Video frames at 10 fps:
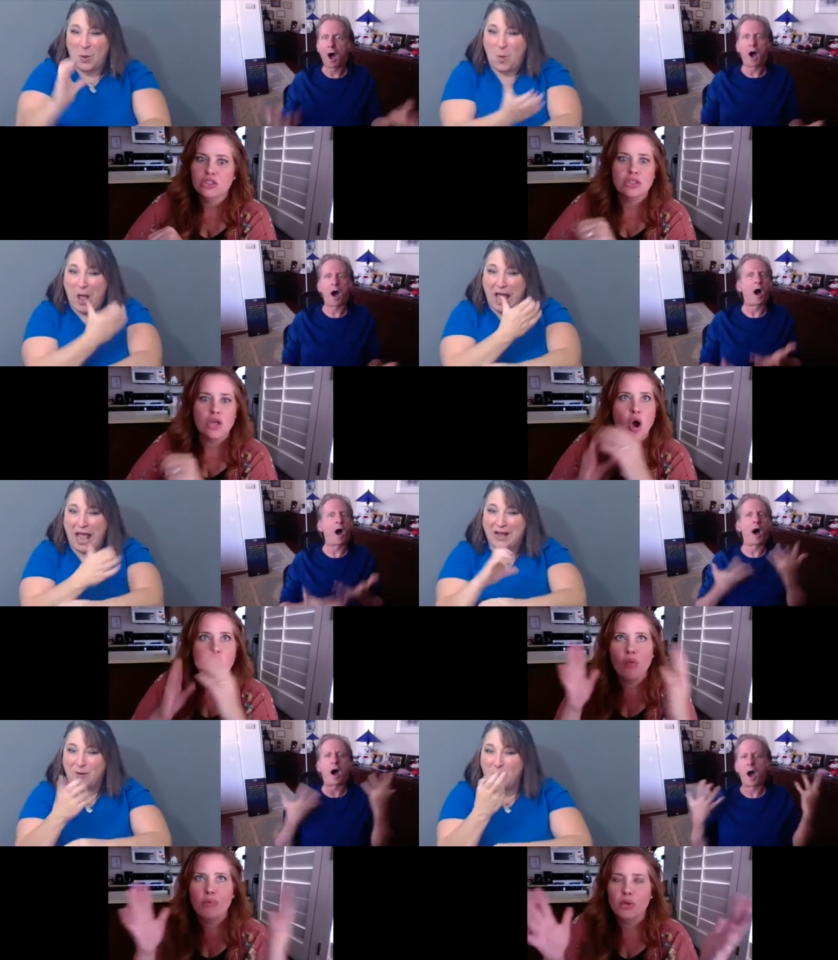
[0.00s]

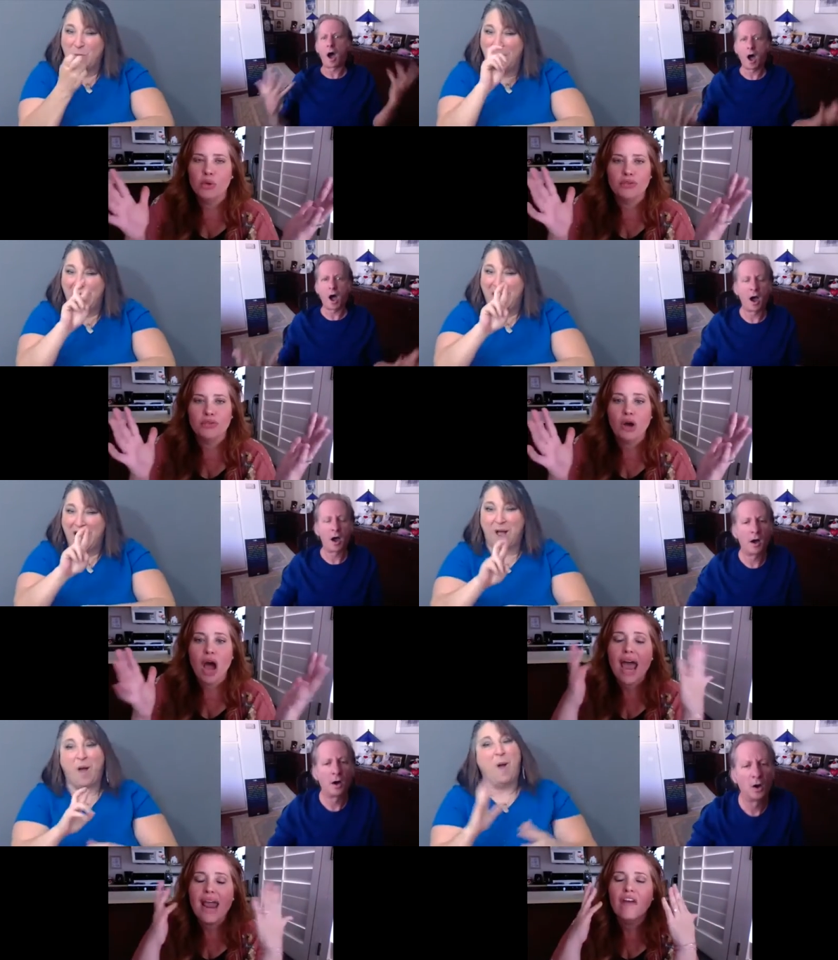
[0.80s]
Speaker 1: So beautiful.
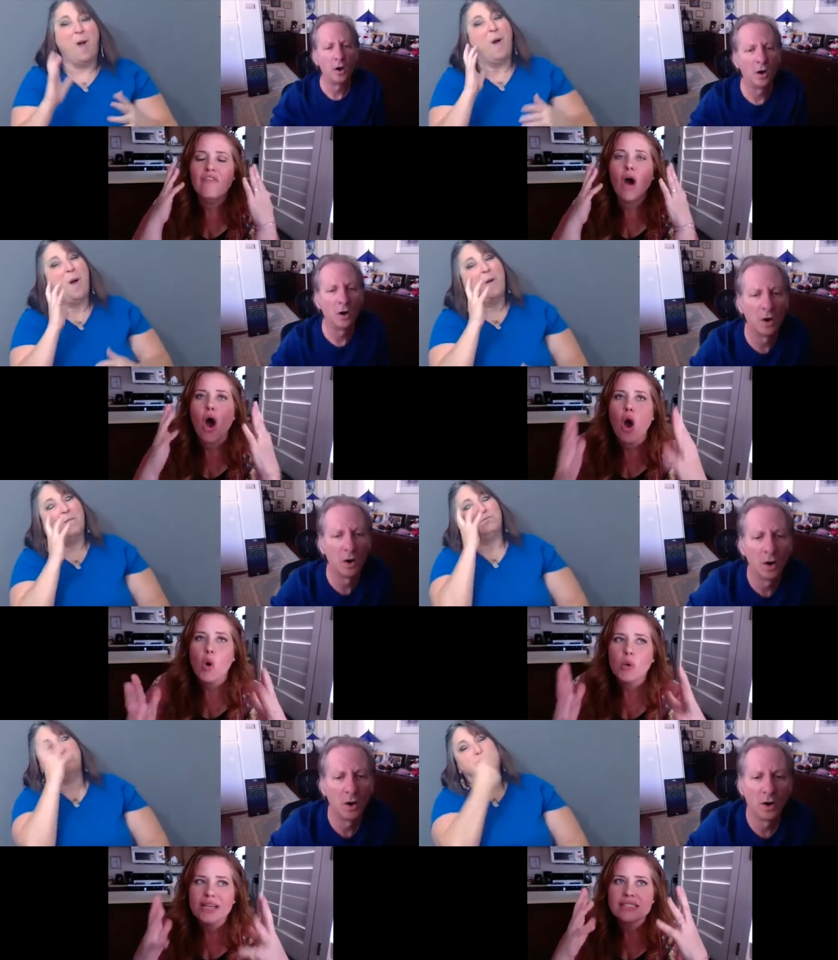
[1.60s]
I have
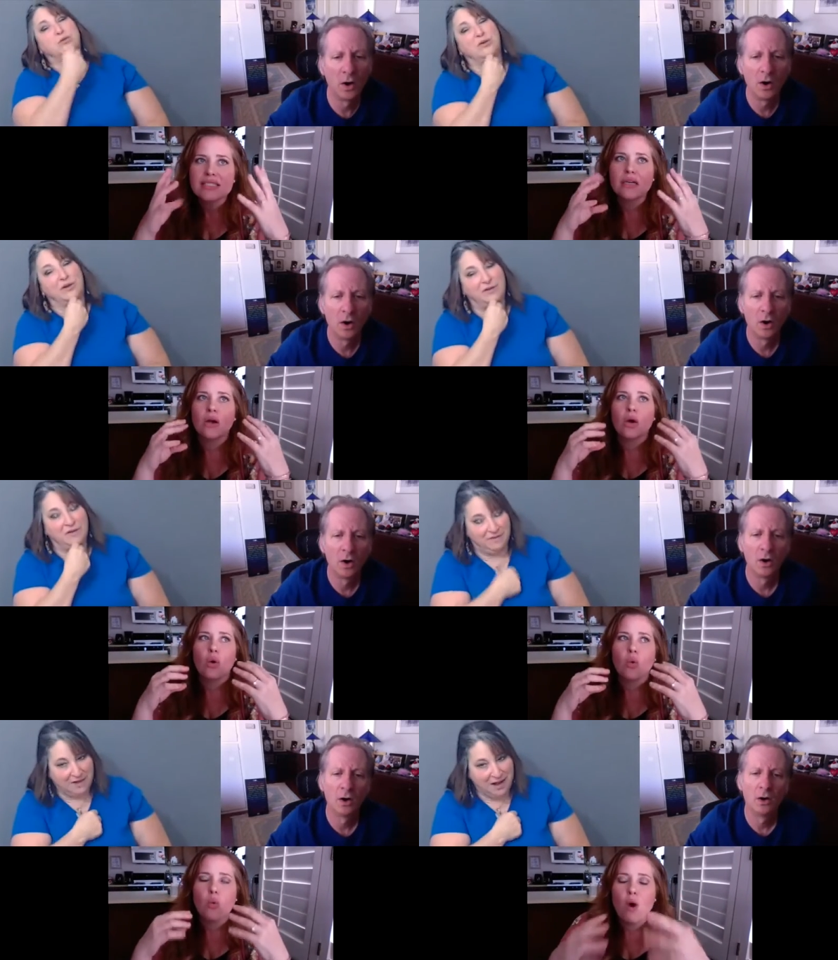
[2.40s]
always
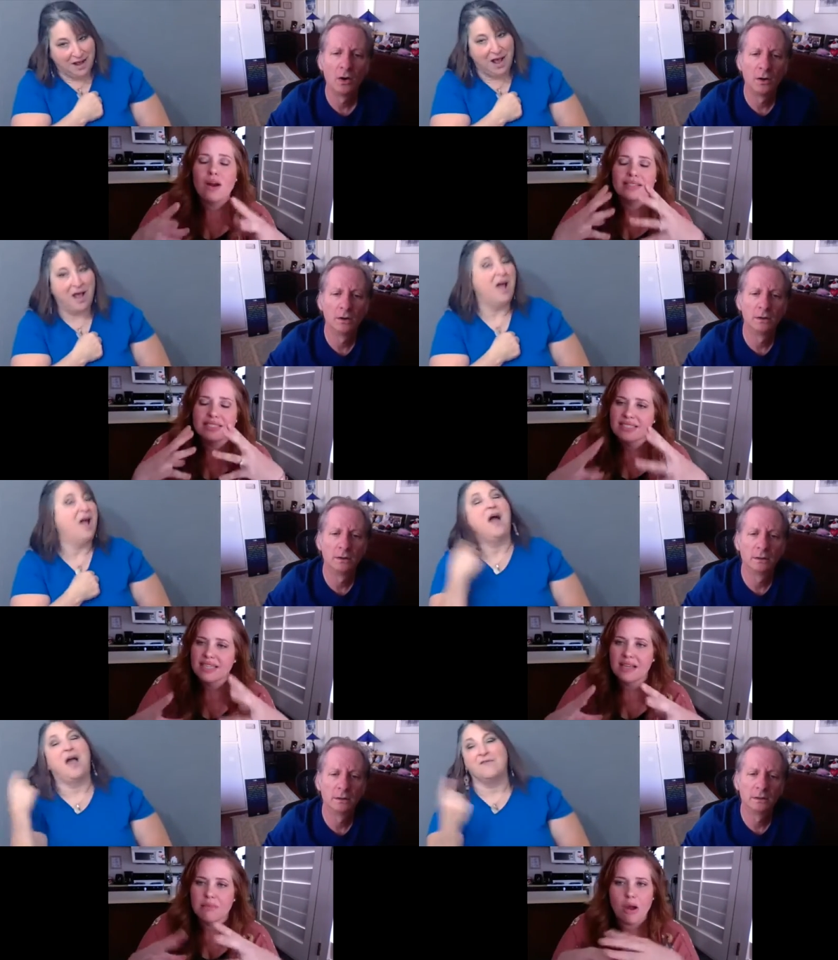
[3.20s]
wanted to
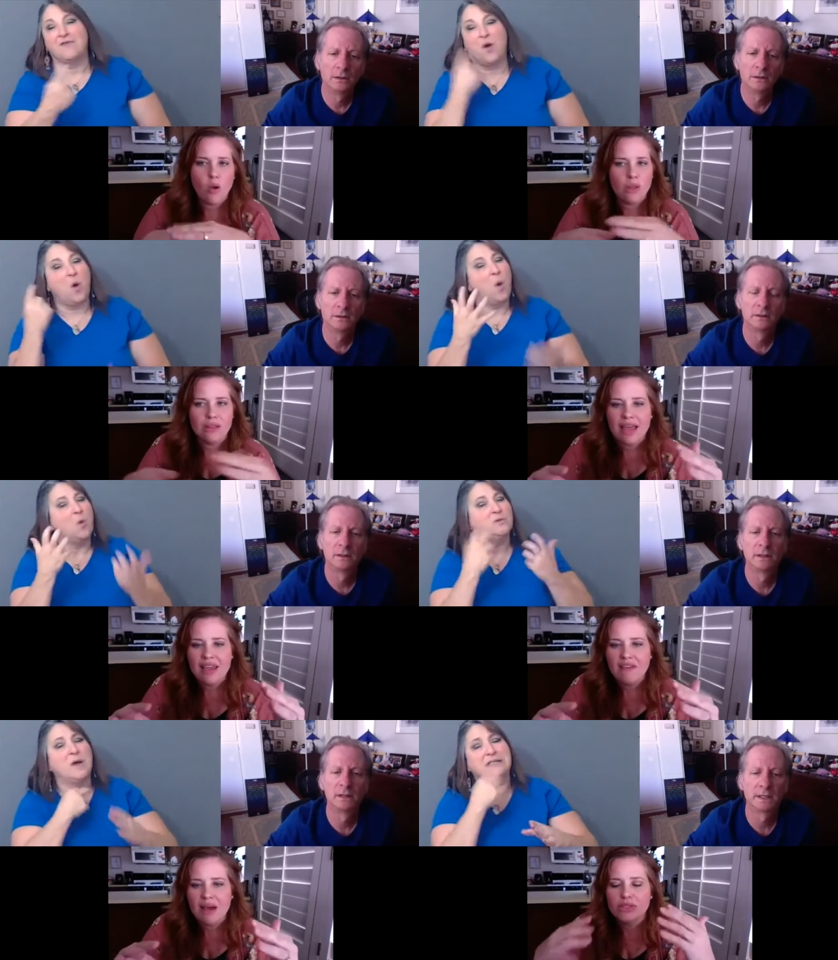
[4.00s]
sing my whole
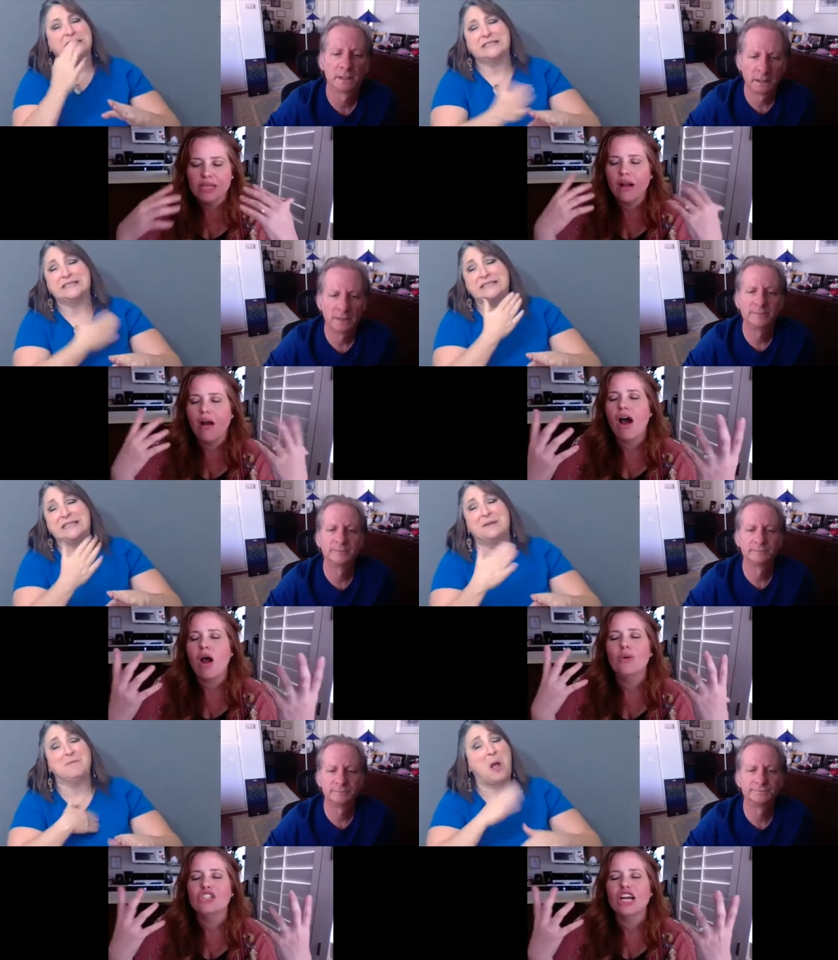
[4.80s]
life. I was like,
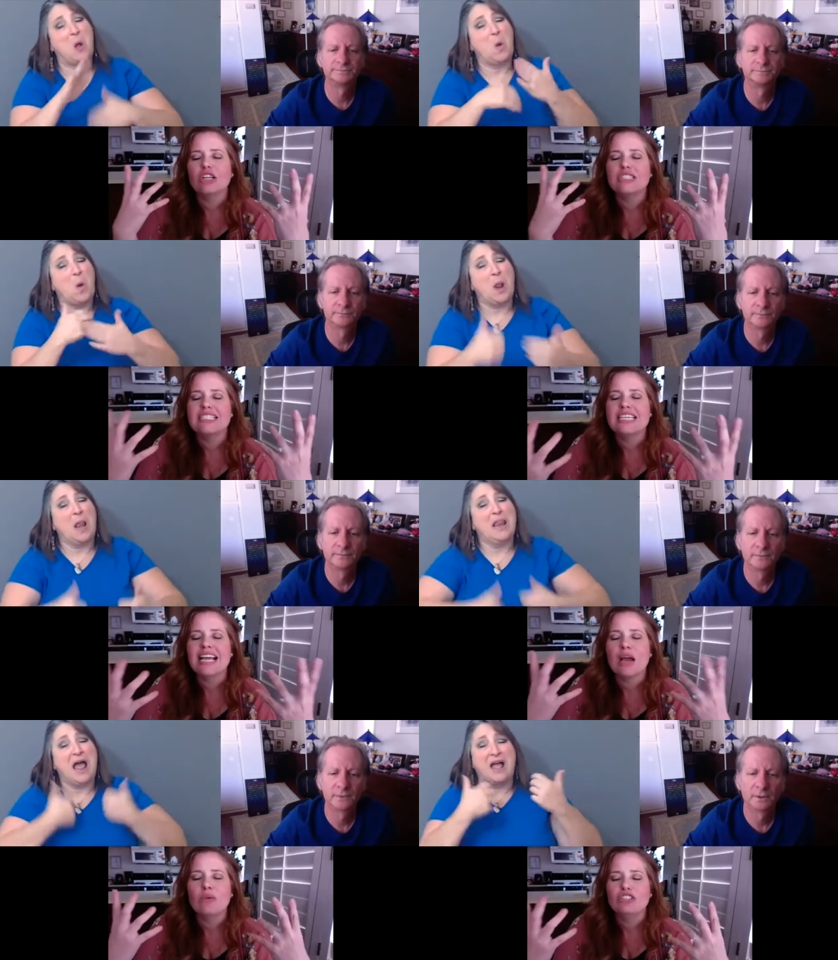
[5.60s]
oh, I wish I could
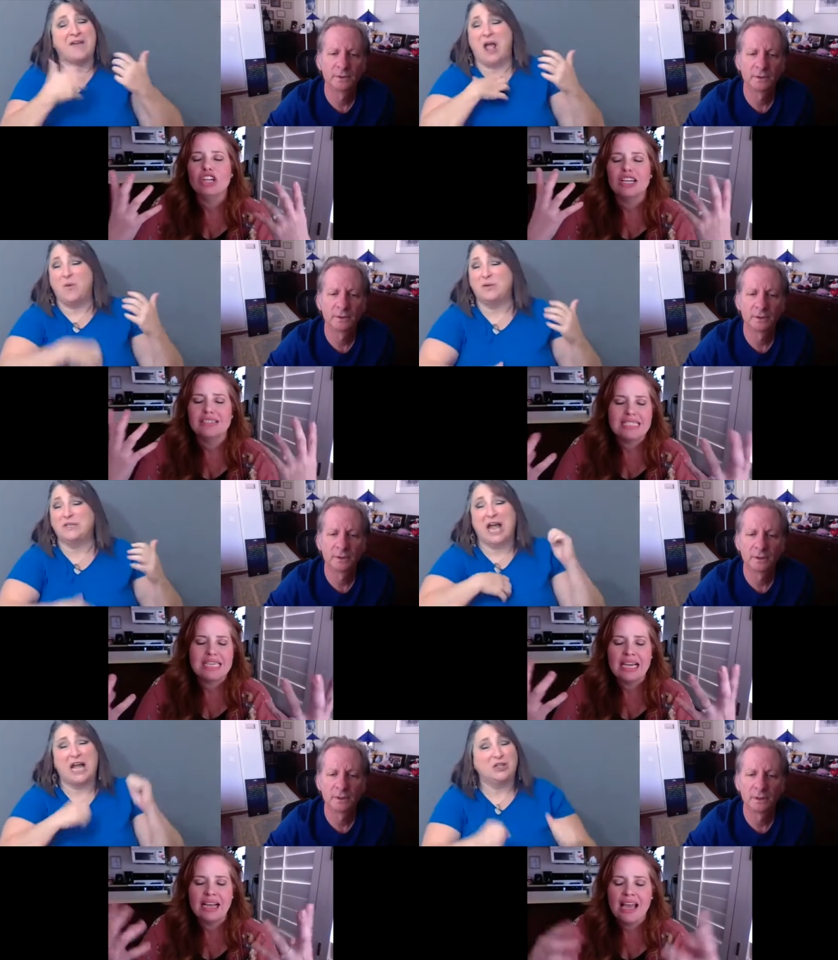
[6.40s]
sing. I wish I could
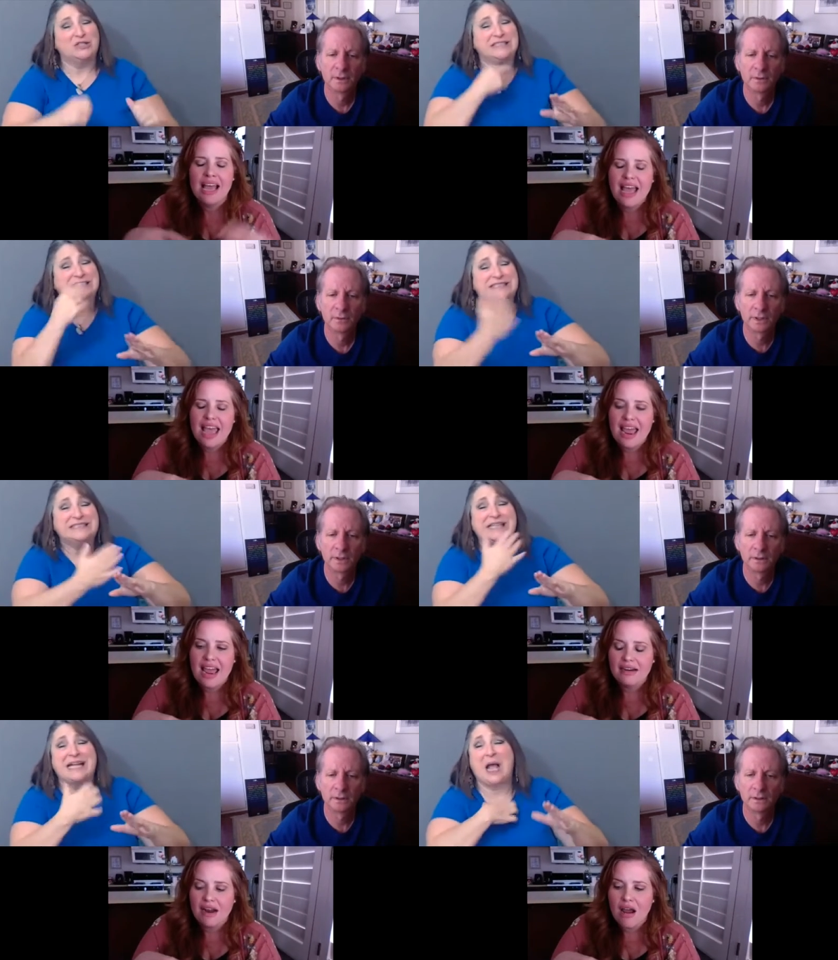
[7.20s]
sing.
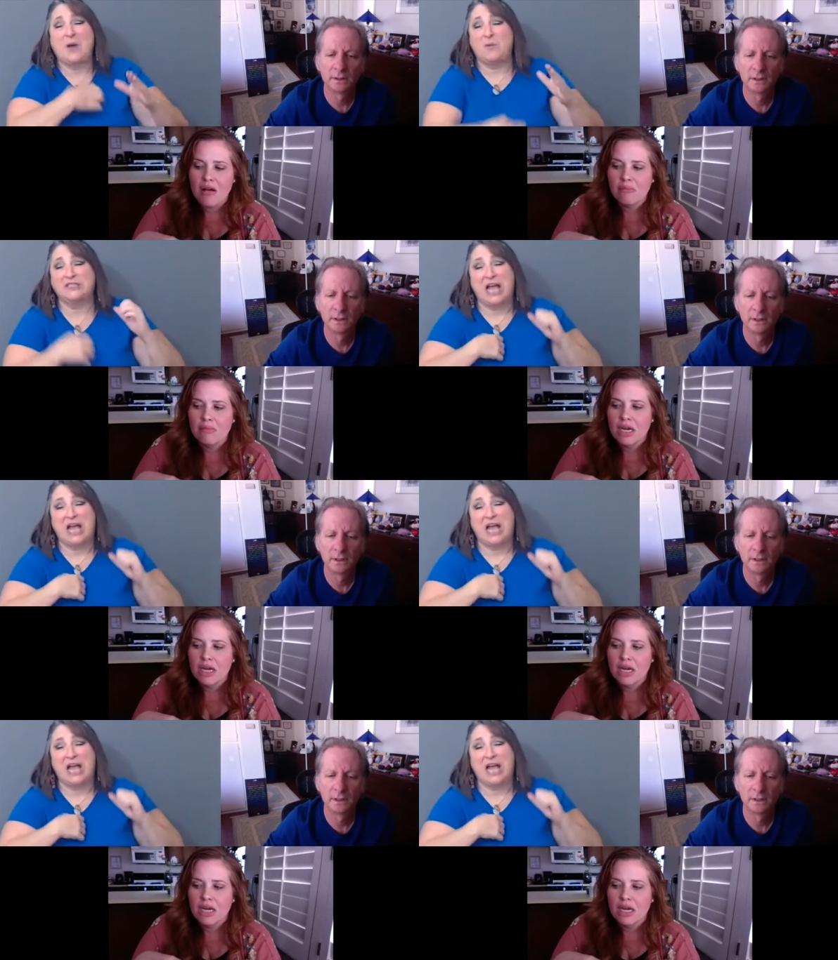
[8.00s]
And um,